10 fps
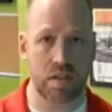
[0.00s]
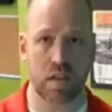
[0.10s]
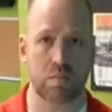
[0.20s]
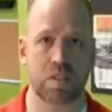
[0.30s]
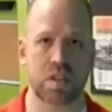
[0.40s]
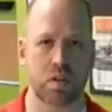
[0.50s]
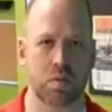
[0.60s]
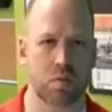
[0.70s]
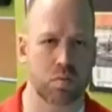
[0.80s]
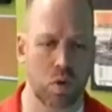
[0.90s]
and I'm just going
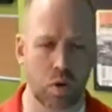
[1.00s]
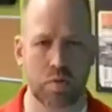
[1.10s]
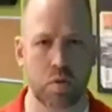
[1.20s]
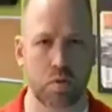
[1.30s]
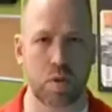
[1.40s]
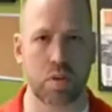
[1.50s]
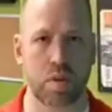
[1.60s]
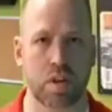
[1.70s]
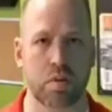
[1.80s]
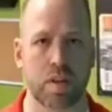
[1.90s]
to roll through it really,
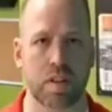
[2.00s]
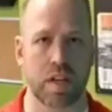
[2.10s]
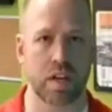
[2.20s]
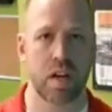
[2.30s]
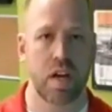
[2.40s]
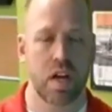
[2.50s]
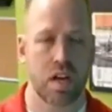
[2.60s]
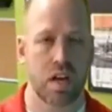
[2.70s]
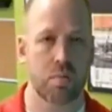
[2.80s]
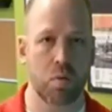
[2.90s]
really quickly here.
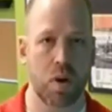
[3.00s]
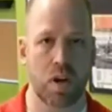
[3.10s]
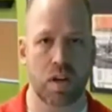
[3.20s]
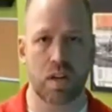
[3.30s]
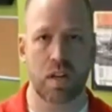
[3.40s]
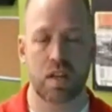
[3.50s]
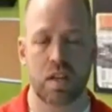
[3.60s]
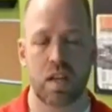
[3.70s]
Number 1